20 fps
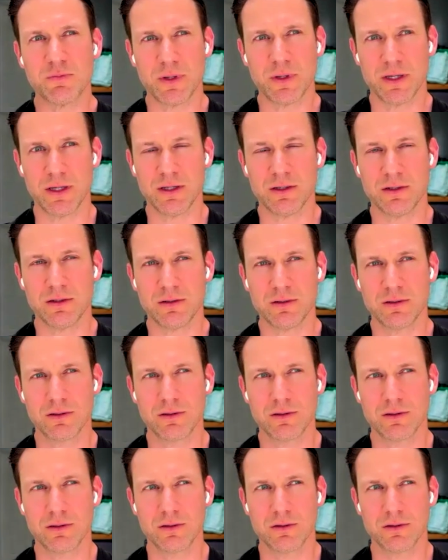been
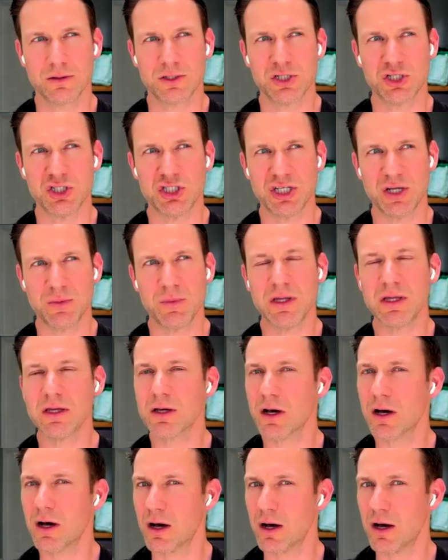Jimmy
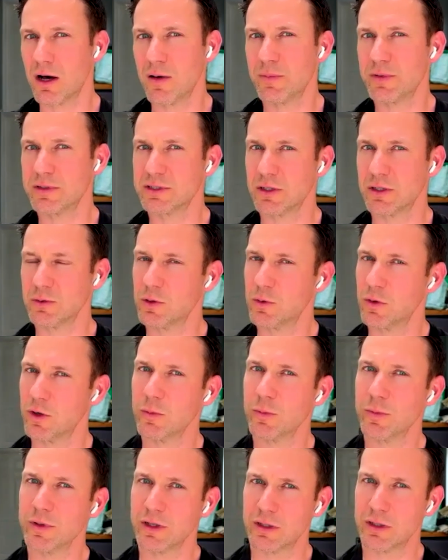Carr, but don't
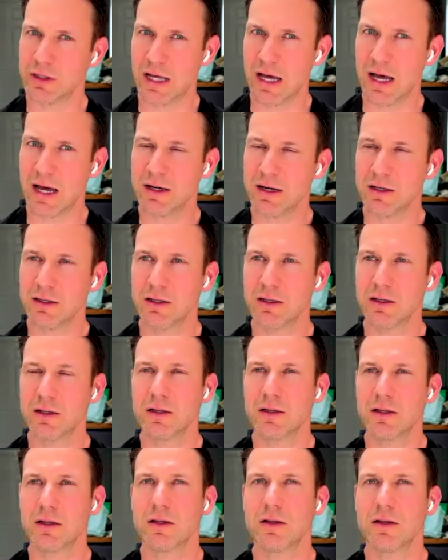quote me on that.
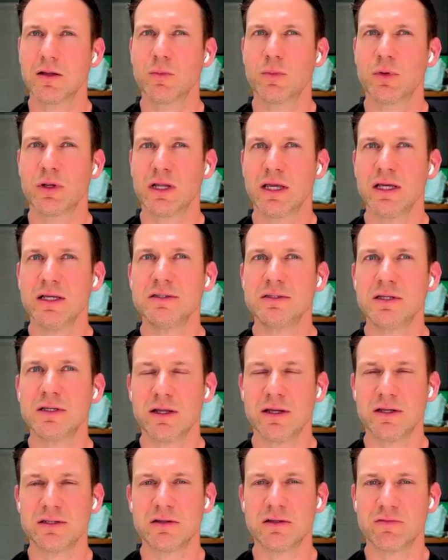But he said
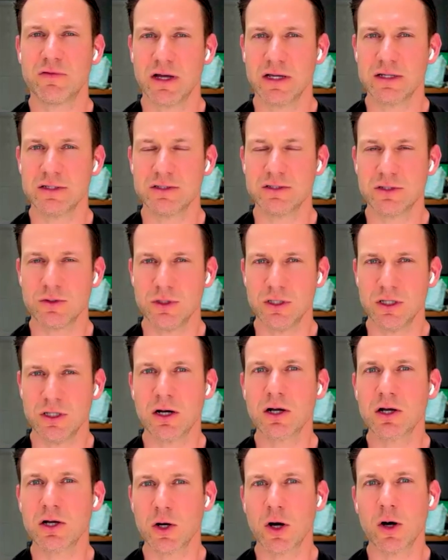his advice to
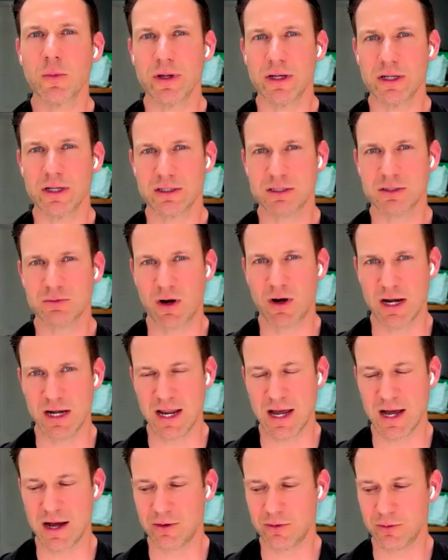young comics right
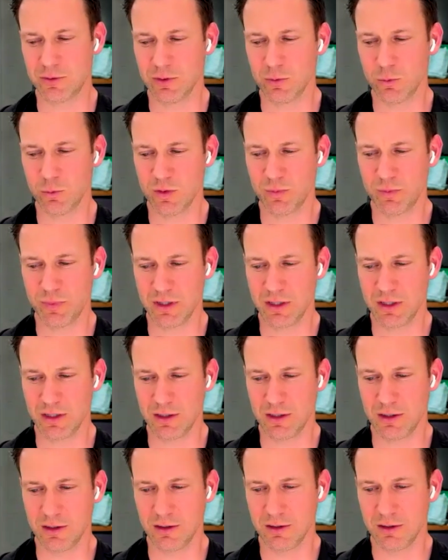now would
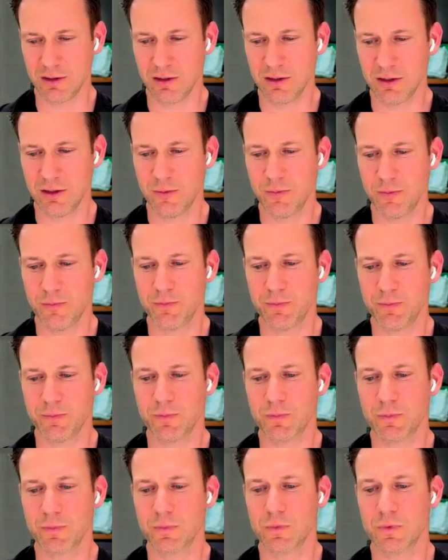be
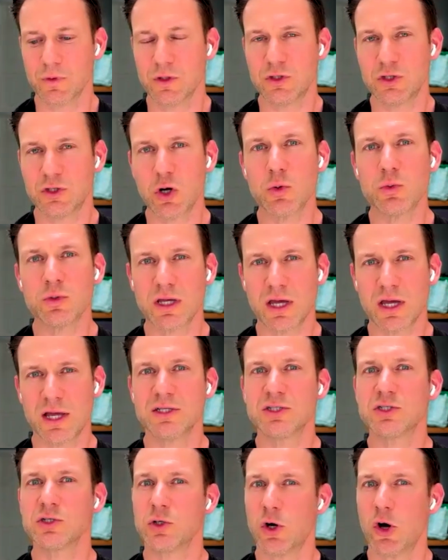don't get
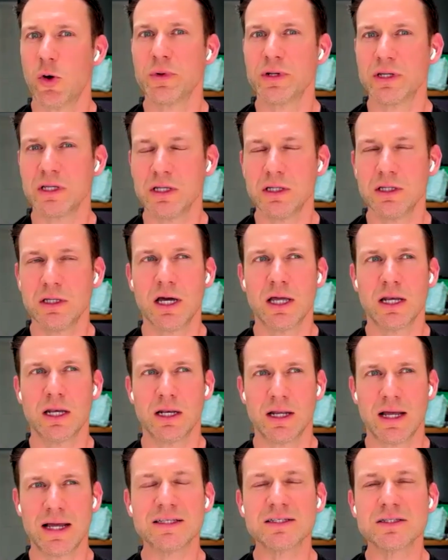into comedy
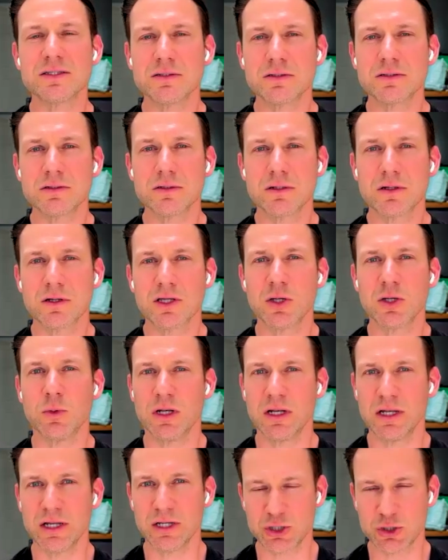unless you
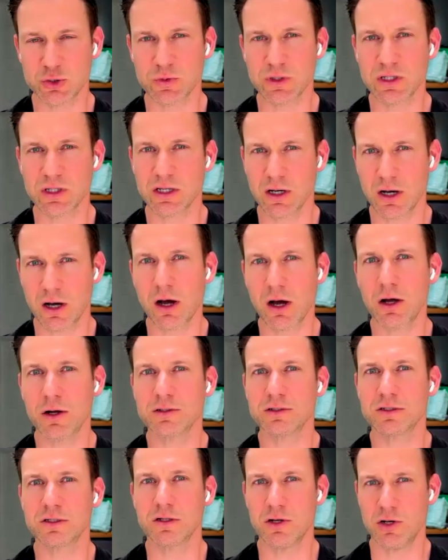literally
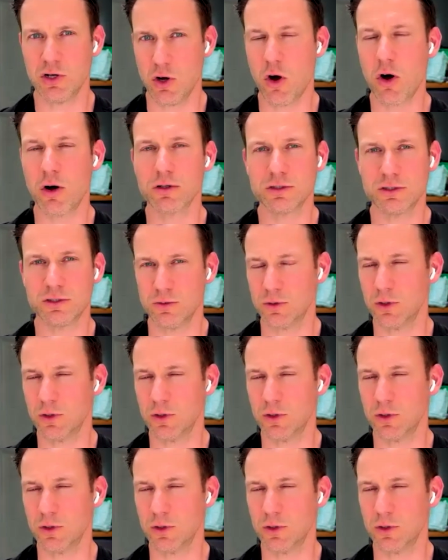can't not do